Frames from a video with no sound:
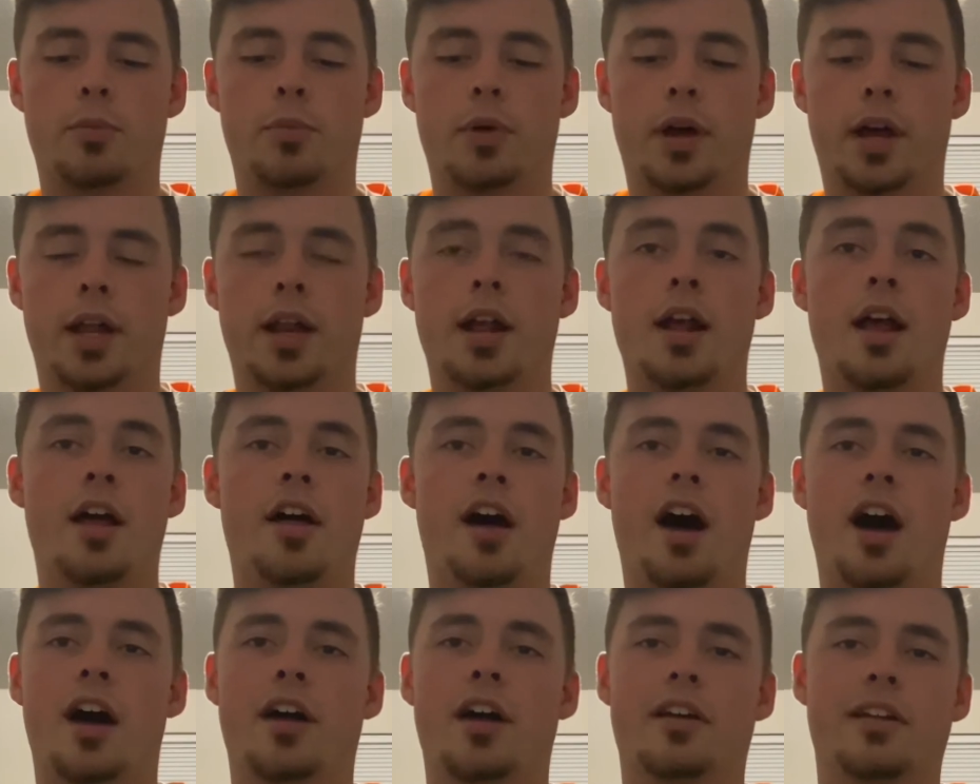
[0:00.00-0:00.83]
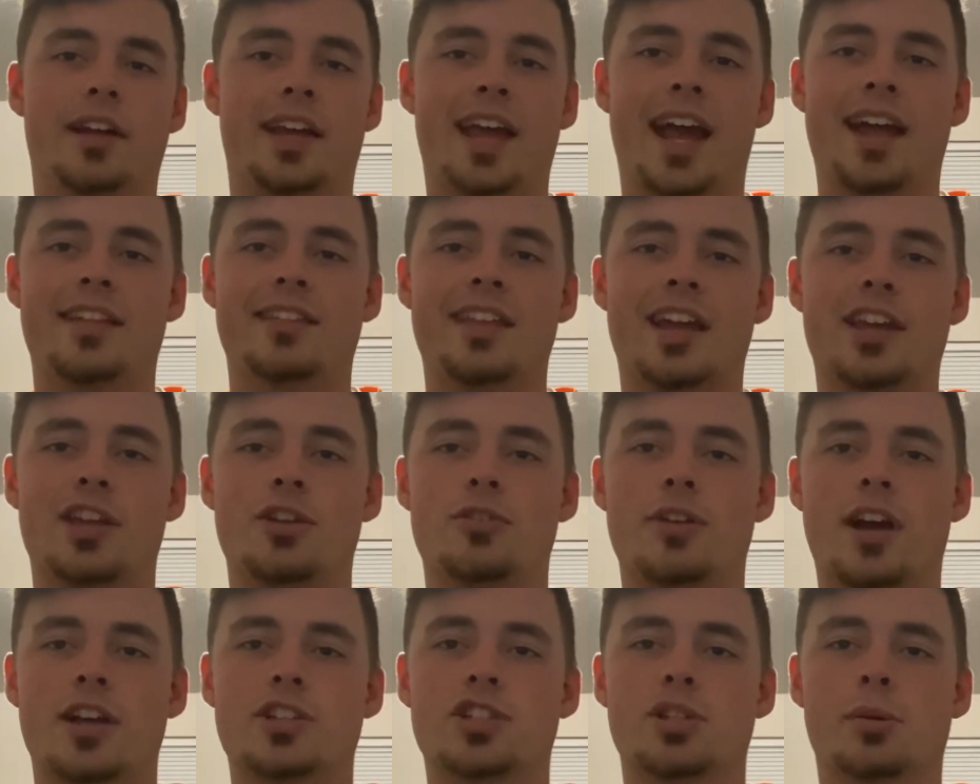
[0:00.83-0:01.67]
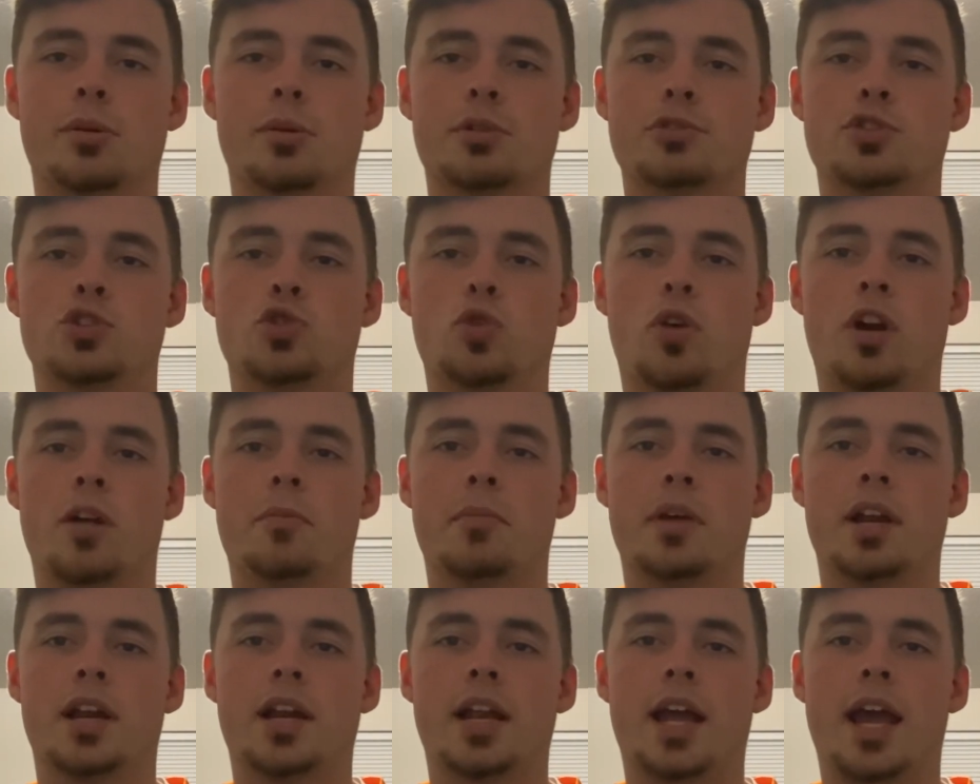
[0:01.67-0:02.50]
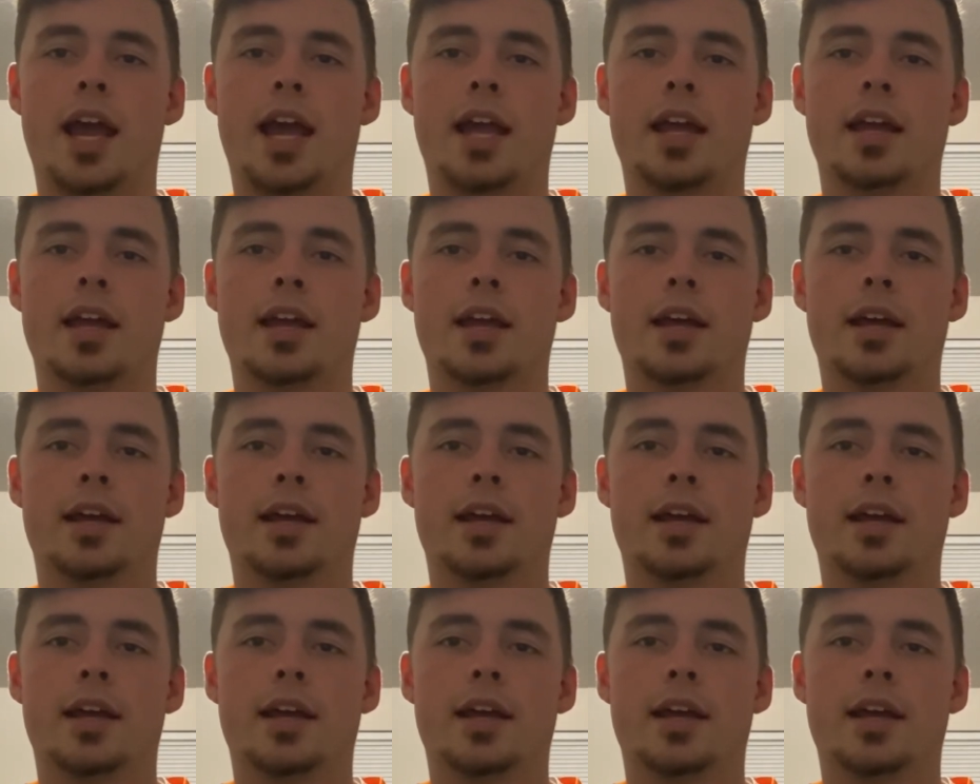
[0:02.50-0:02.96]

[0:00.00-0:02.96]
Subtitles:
But again, thank you guys so much for joining me today.